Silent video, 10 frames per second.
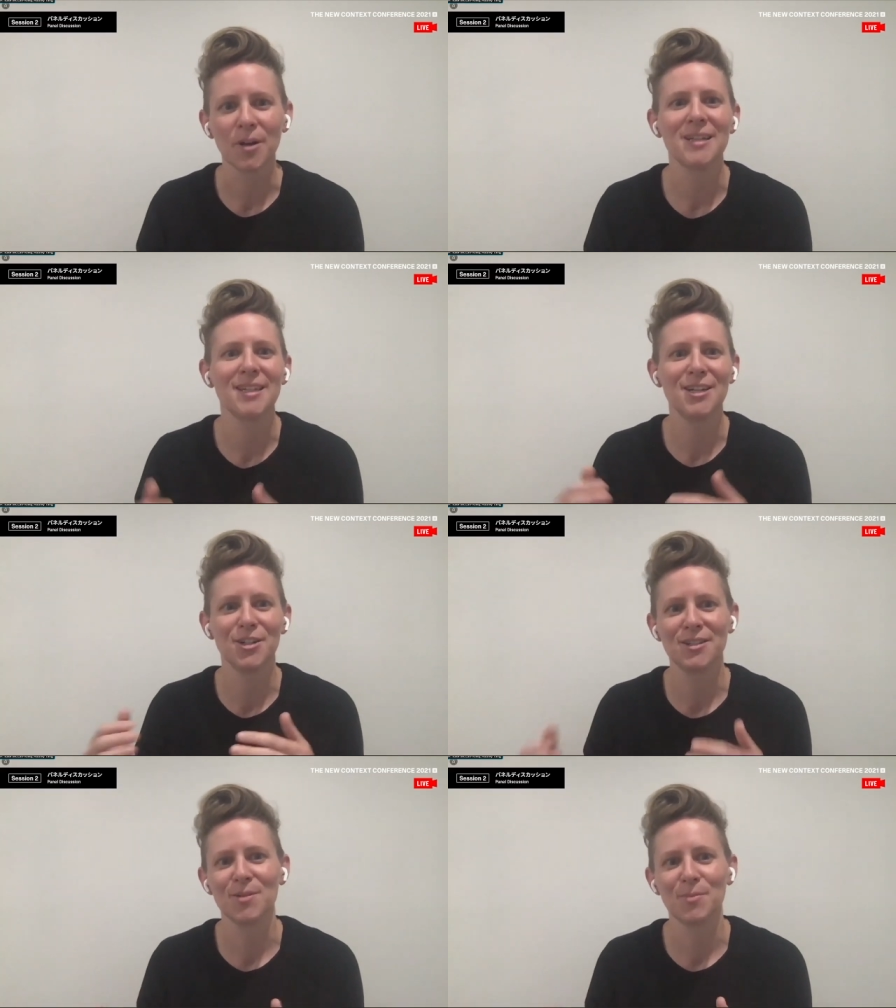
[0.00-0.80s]

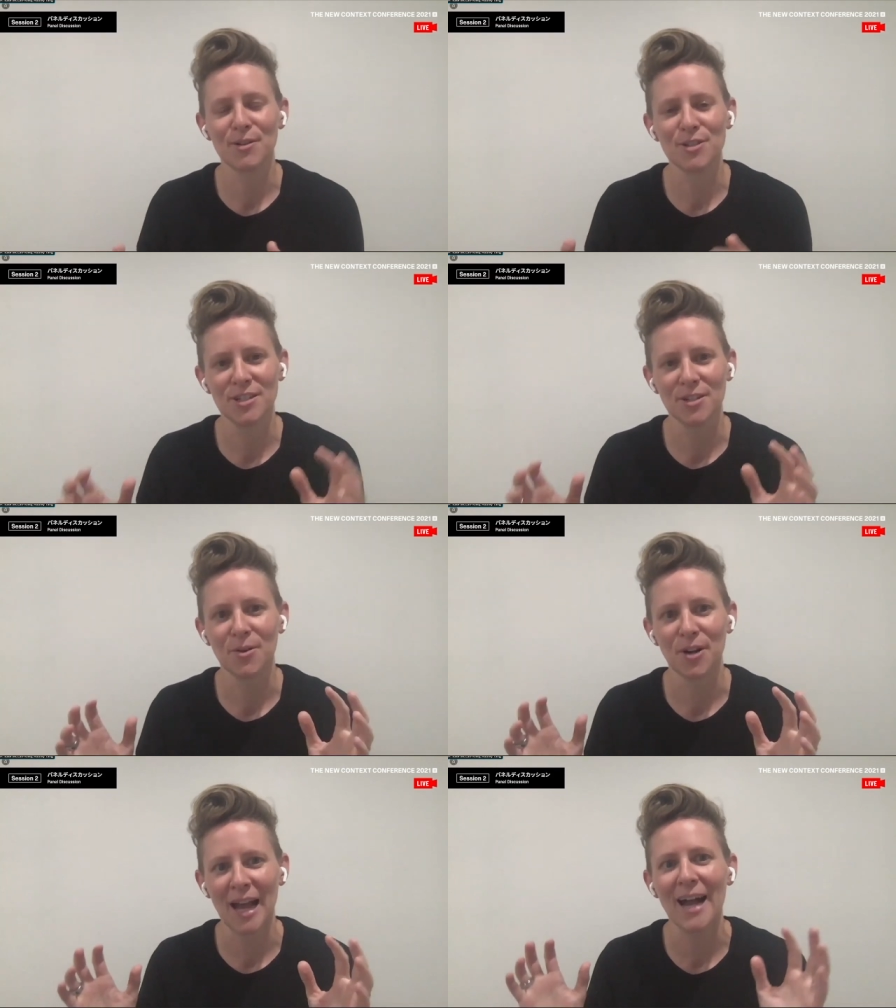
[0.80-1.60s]
organizations and approaches
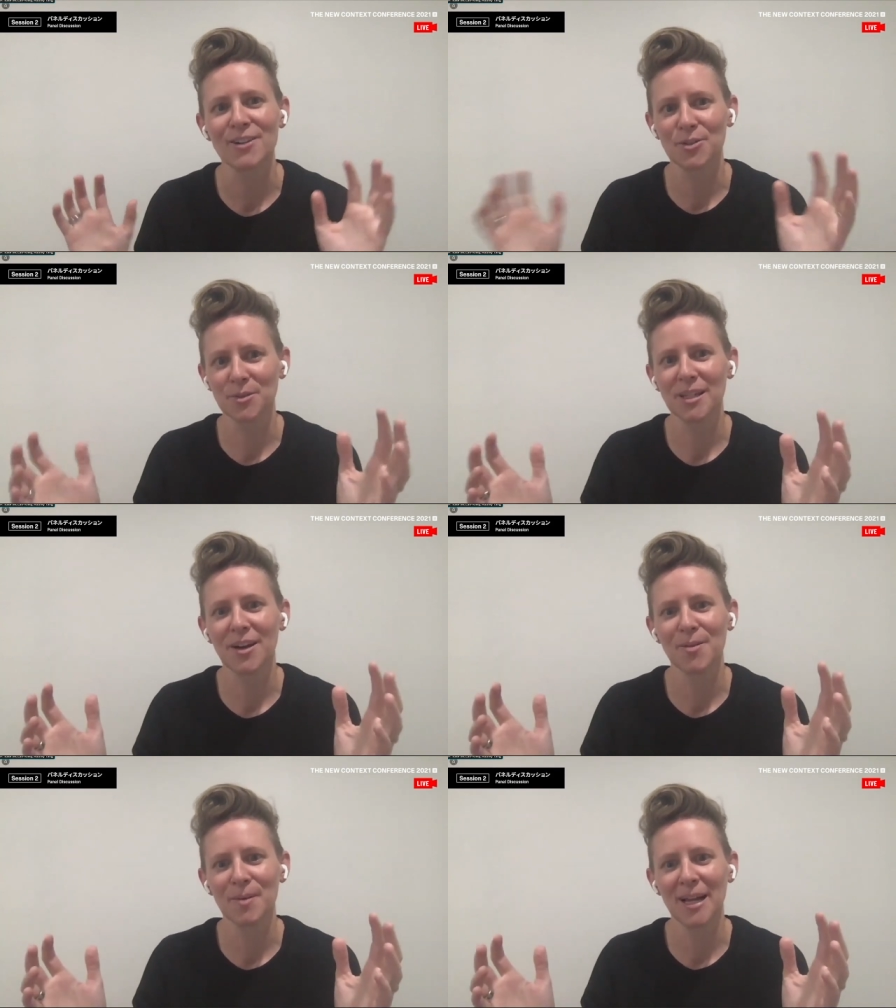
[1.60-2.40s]
in order to
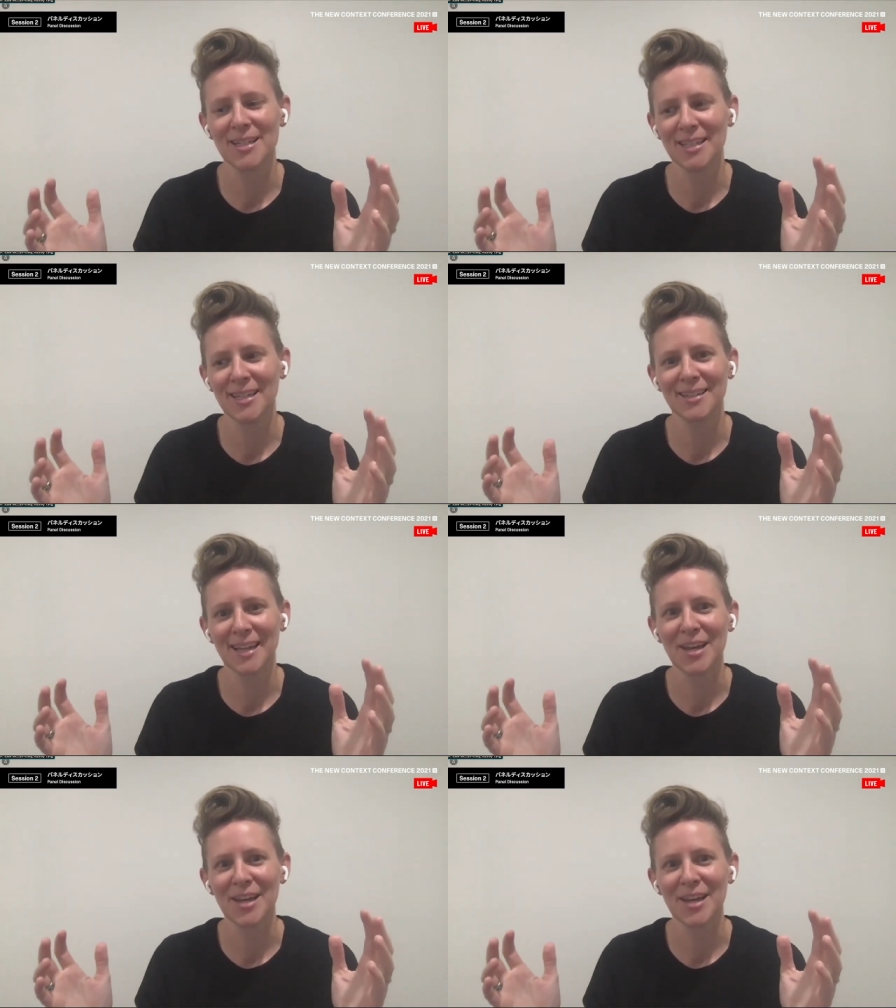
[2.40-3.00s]
actually harmonize it.